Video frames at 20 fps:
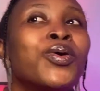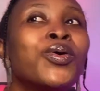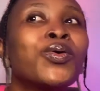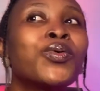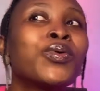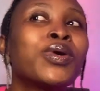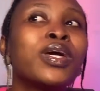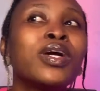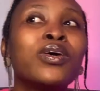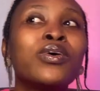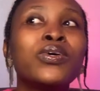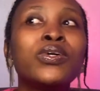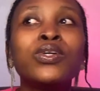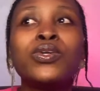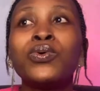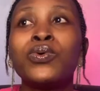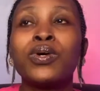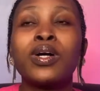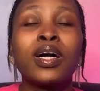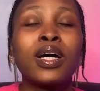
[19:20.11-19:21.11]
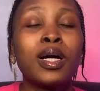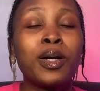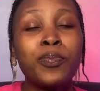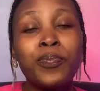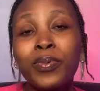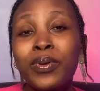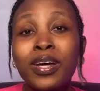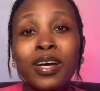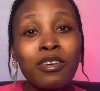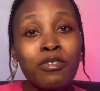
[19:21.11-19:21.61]
will
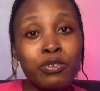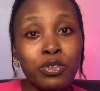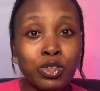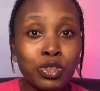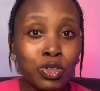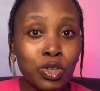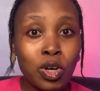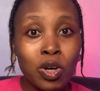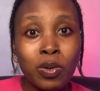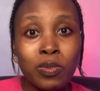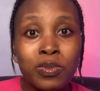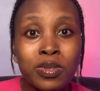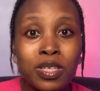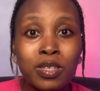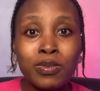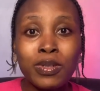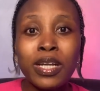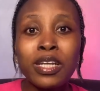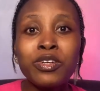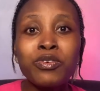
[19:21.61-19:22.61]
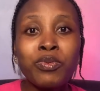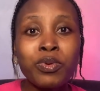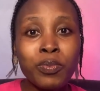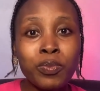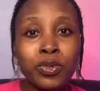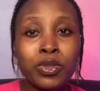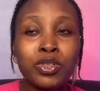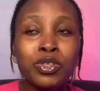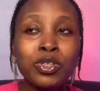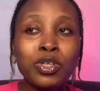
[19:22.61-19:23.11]
apply for jobs, especially
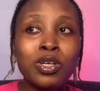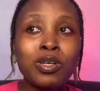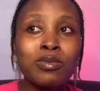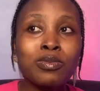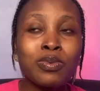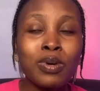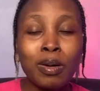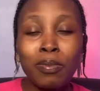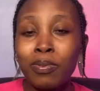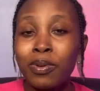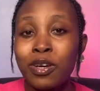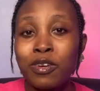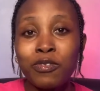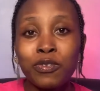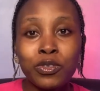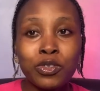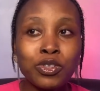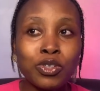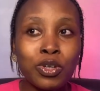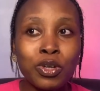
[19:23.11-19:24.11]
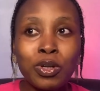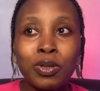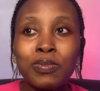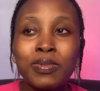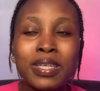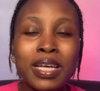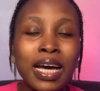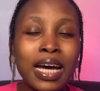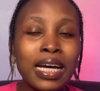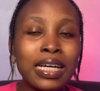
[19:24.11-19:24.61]
remote jobs, will apply for
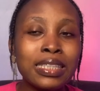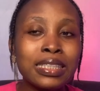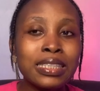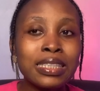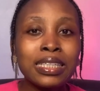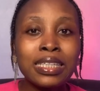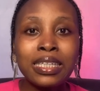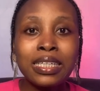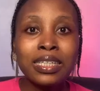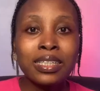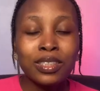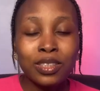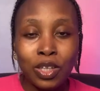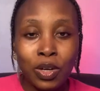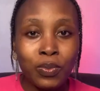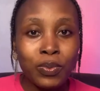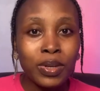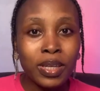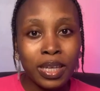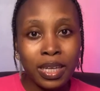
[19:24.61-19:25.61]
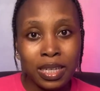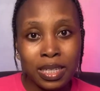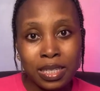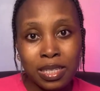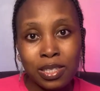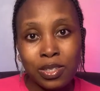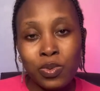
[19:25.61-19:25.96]
jobs and they won't get it.